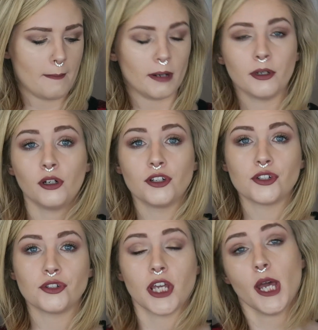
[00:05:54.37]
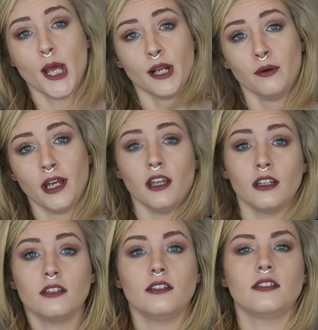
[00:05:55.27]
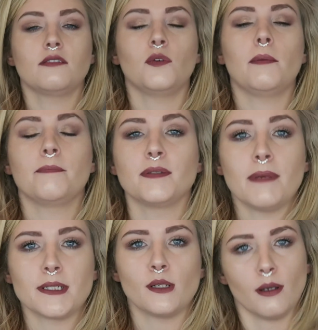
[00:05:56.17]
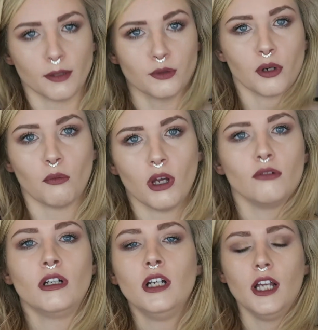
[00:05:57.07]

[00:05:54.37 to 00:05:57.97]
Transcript: but I'm gonna go ahead and show it to you anyway, because this is my channel. I'll do what I want.